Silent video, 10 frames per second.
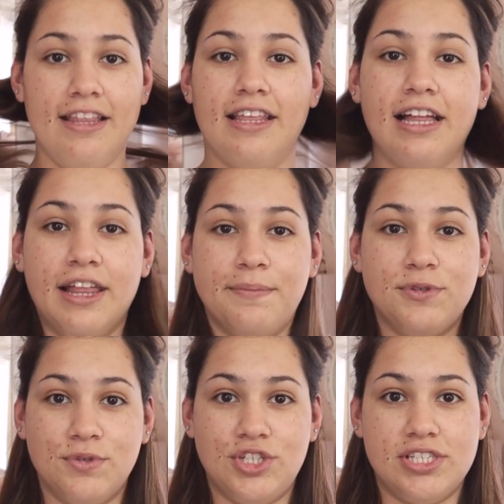the clips
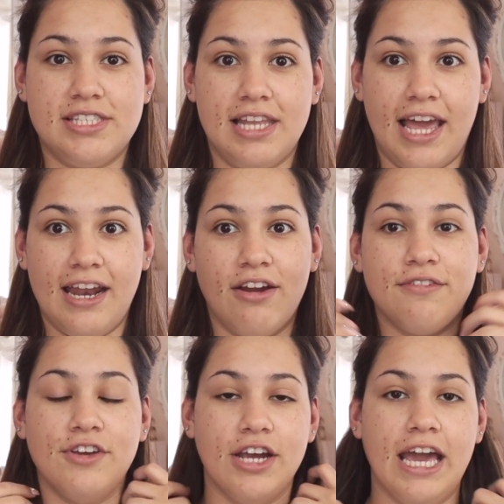will just slide out
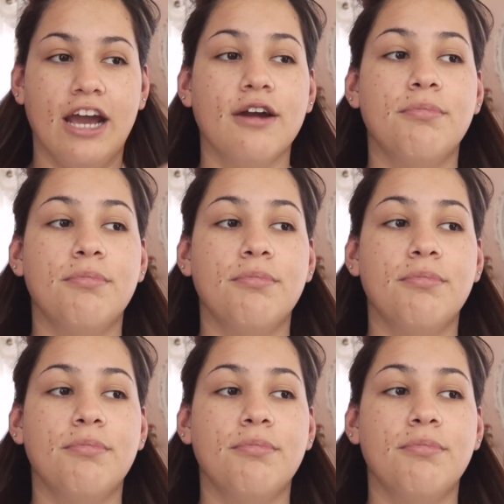of your hair.